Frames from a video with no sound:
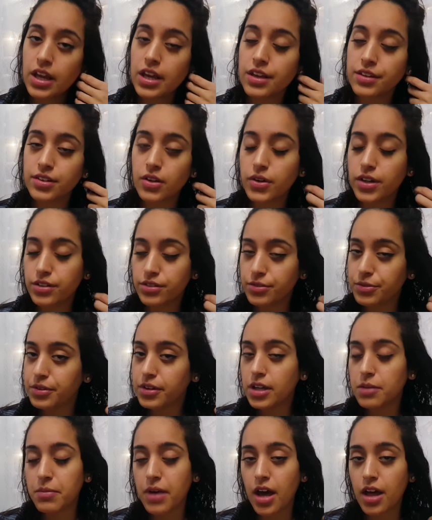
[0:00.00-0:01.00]
So it doesn't
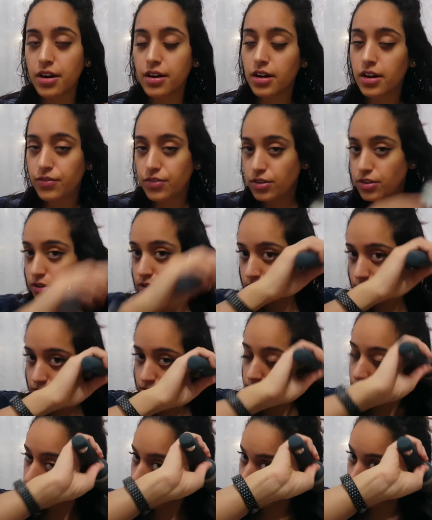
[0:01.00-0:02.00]
really matter if you use
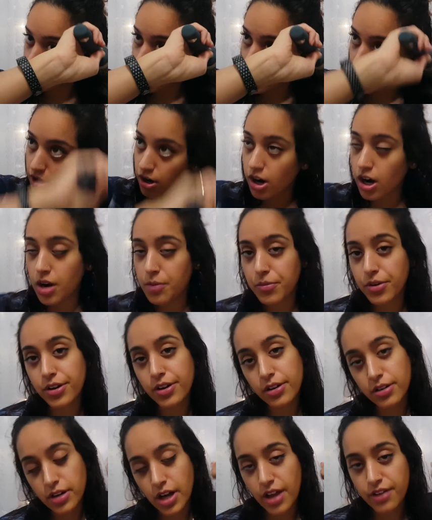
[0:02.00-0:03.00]
your right arm or
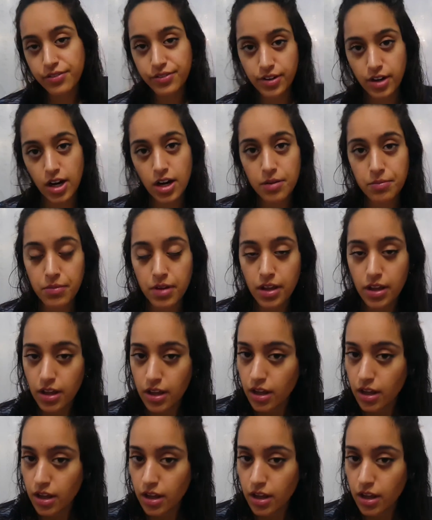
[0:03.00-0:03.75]
your left arm